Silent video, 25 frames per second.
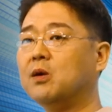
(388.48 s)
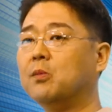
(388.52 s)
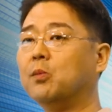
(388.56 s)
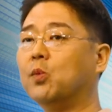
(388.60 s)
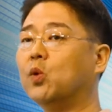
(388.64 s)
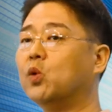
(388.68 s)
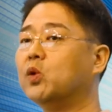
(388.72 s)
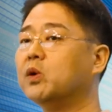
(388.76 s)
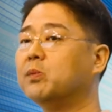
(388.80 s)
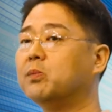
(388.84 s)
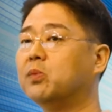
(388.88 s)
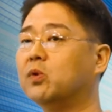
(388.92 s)

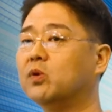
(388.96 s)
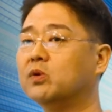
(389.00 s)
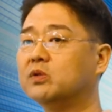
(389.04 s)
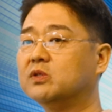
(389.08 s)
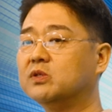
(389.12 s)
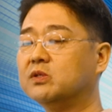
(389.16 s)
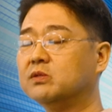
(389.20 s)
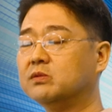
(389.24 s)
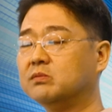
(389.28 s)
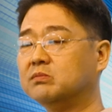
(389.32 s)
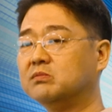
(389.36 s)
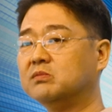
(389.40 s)
More
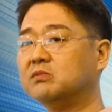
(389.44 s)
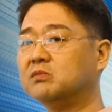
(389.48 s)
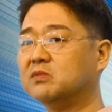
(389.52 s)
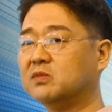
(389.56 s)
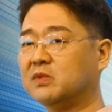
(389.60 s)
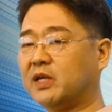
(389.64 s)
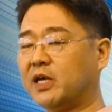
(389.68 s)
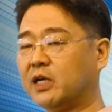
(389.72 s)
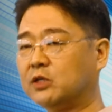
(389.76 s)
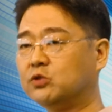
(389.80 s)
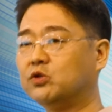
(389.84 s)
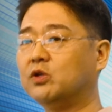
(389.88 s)
important,
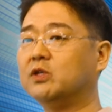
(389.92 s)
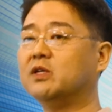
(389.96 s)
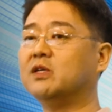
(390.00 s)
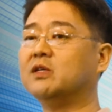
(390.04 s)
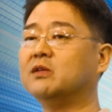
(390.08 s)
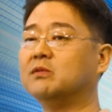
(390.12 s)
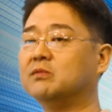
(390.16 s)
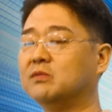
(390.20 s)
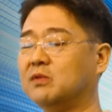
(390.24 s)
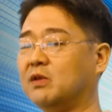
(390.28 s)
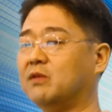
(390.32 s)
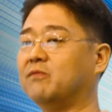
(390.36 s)

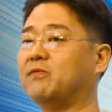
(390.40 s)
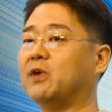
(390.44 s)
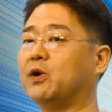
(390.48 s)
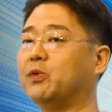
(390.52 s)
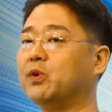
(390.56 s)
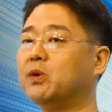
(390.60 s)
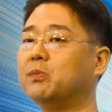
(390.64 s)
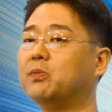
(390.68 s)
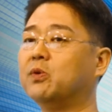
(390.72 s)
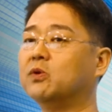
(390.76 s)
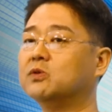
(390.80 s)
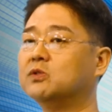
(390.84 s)
actually
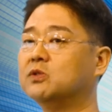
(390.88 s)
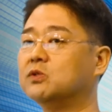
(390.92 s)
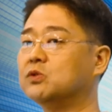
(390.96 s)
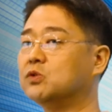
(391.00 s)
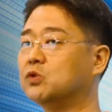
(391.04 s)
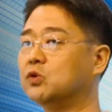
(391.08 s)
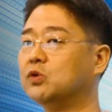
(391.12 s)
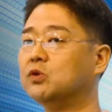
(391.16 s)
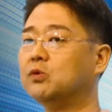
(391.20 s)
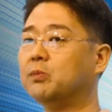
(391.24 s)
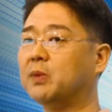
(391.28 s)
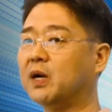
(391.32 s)
very
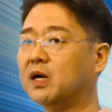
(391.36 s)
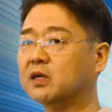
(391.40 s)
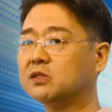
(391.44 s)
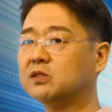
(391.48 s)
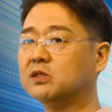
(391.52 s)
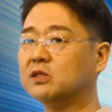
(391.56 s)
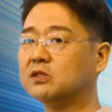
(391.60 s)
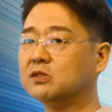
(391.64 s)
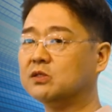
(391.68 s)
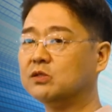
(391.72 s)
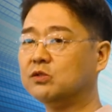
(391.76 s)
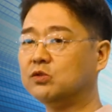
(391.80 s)
important 2
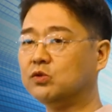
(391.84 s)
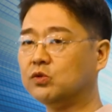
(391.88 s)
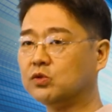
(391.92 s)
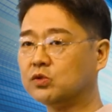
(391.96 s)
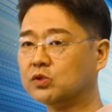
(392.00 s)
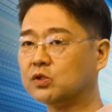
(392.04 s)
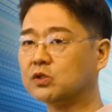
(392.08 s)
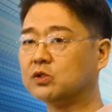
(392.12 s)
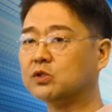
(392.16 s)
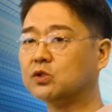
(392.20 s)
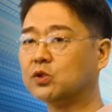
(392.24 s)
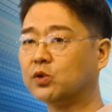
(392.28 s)
boxes,
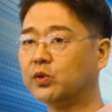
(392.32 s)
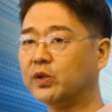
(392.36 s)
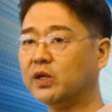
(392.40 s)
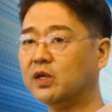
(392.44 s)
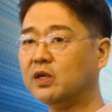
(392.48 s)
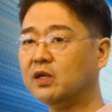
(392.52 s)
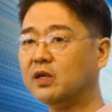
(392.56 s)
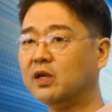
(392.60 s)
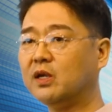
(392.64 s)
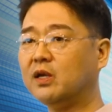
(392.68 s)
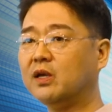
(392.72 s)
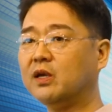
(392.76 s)
user
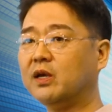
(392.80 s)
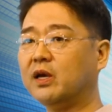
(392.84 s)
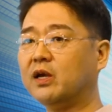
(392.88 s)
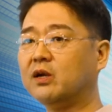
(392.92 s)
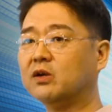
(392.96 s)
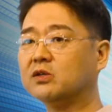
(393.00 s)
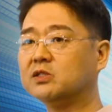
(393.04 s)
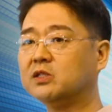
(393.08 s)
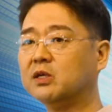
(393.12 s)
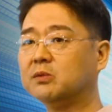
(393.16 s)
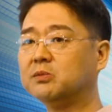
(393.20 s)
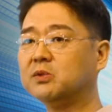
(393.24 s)
story
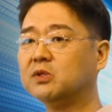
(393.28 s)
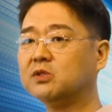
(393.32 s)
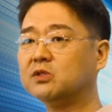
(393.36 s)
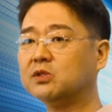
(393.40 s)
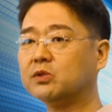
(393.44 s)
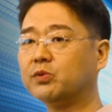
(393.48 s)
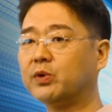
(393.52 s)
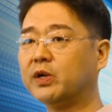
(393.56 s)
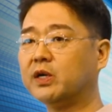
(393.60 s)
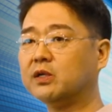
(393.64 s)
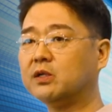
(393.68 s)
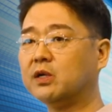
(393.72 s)
and acceptance
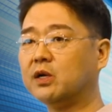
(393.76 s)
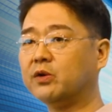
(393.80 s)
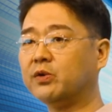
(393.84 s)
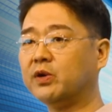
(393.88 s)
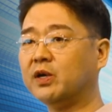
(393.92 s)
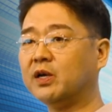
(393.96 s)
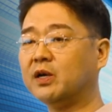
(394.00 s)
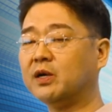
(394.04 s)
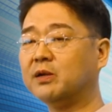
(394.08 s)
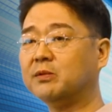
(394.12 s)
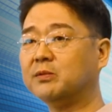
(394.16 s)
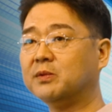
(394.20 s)

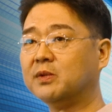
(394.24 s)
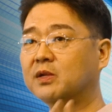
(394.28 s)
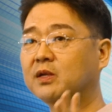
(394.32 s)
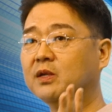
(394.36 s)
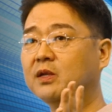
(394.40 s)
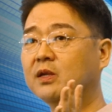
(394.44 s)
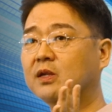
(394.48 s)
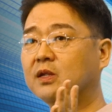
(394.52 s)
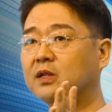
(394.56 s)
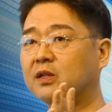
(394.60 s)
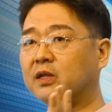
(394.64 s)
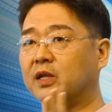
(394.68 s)
criteria,
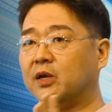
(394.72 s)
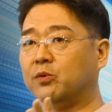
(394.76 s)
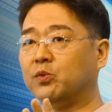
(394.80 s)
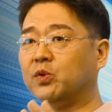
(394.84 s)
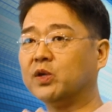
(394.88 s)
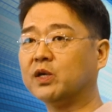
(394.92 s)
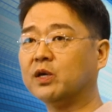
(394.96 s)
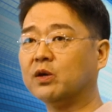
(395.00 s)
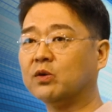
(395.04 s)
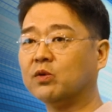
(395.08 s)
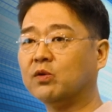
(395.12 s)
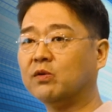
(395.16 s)
then
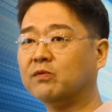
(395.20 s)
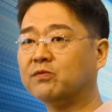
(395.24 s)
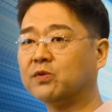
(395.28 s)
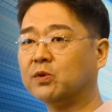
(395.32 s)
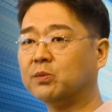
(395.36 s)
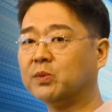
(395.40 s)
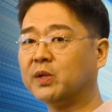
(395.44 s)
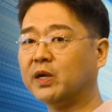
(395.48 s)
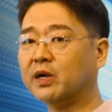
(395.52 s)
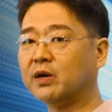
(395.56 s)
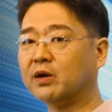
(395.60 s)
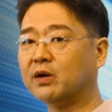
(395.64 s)
we can go
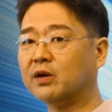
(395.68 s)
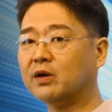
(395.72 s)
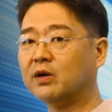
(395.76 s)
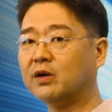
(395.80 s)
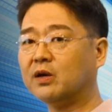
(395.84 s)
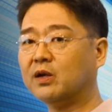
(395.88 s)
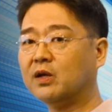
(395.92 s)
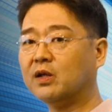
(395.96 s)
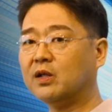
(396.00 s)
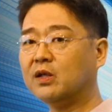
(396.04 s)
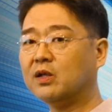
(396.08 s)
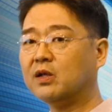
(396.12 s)
from there.
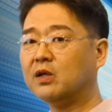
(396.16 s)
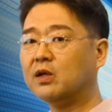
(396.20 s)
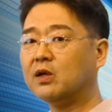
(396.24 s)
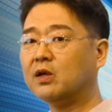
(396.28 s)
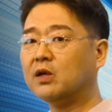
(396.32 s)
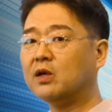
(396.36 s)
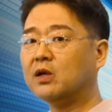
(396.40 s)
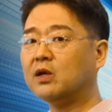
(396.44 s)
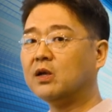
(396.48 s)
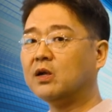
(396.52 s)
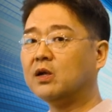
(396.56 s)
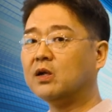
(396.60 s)

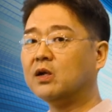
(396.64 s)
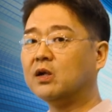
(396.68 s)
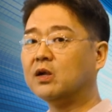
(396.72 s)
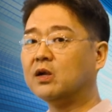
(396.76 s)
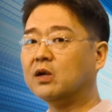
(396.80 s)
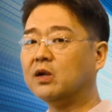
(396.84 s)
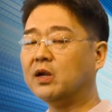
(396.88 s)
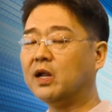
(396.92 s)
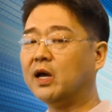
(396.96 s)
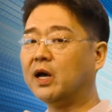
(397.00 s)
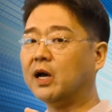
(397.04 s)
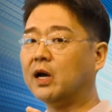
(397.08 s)

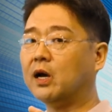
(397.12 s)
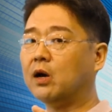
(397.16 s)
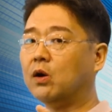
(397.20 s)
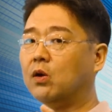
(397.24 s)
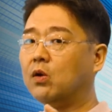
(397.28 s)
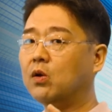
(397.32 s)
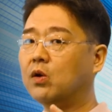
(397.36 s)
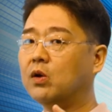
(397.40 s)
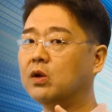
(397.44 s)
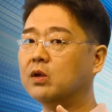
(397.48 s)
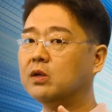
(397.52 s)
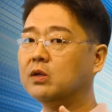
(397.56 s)
Now,
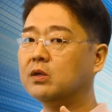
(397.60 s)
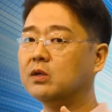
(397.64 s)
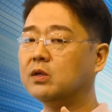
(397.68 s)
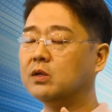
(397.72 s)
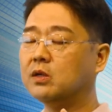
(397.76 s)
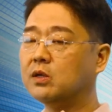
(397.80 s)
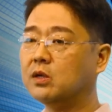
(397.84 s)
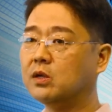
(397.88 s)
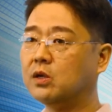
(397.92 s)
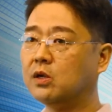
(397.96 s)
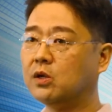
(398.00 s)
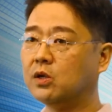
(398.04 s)

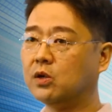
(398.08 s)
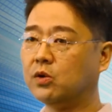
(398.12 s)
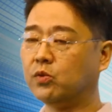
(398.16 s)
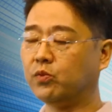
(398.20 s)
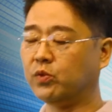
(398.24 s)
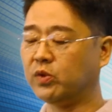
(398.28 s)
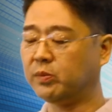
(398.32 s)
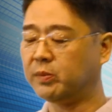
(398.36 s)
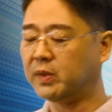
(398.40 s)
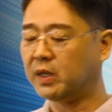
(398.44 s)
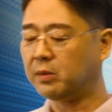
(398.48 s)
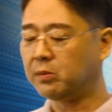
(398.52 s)

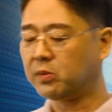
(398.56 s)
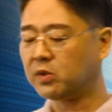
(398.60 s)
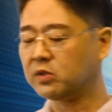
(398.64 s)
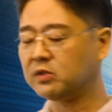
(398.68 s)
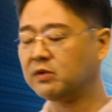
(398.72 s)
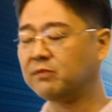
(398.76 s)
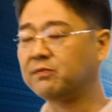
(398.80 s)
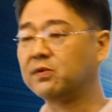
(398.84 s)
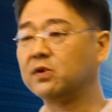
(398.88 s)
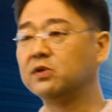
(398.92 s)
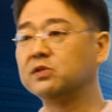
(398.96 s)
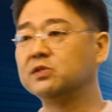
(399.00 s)
remember
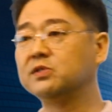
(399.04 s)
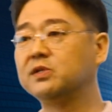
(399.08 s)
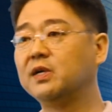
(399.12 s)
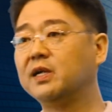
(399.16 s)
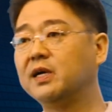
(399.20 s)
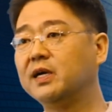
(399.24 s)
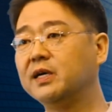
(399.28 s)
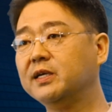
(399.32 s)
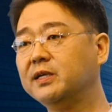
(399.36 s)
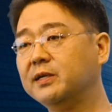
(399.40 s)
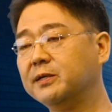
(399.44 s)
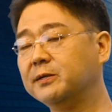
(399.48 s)
the first
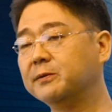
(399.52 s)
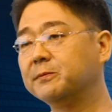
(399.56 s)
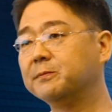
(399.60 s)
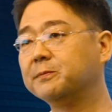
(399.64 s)
slide?